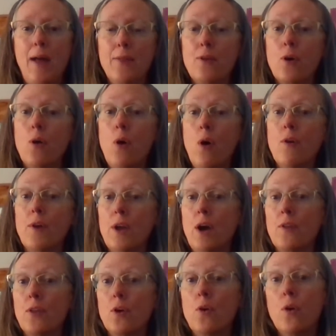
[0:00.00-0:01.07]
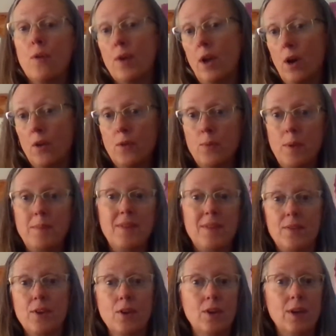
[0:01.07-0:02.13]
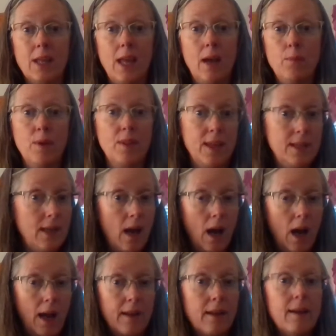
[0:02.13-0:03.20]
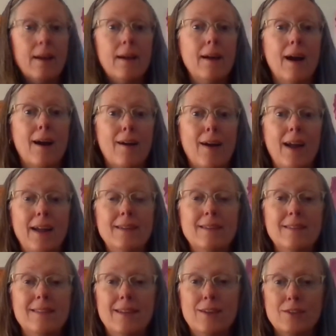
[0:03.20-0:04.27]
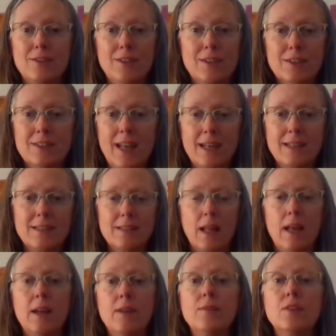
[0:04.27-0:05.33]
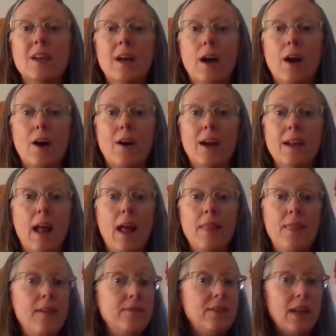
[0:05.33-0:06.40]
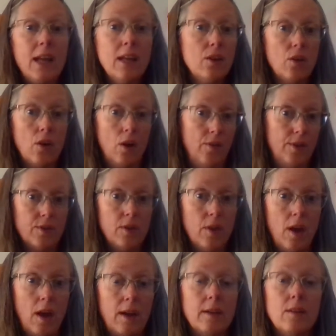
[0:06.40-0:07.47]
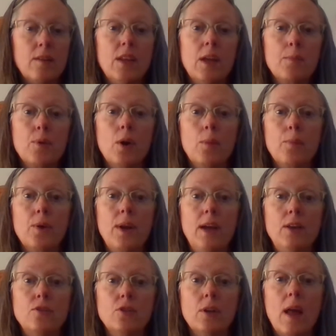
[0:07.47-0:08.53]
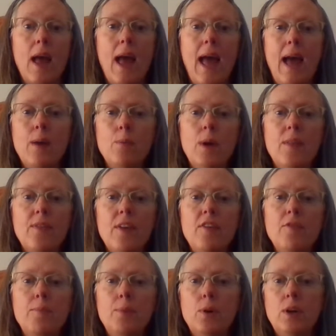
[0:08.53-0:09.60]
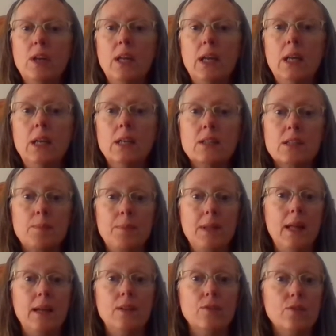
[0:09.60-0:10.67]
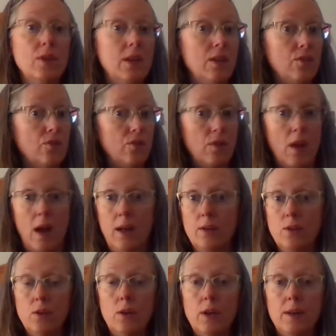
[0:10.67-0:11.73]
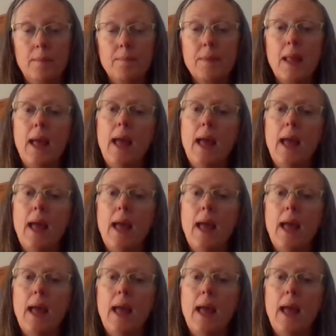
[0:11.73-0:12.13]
And the Hori are the women that they're going to get when they die, all right? They're sex slaves, all right? They've taken all this on, the appropriation, and what they've put in its place is not good.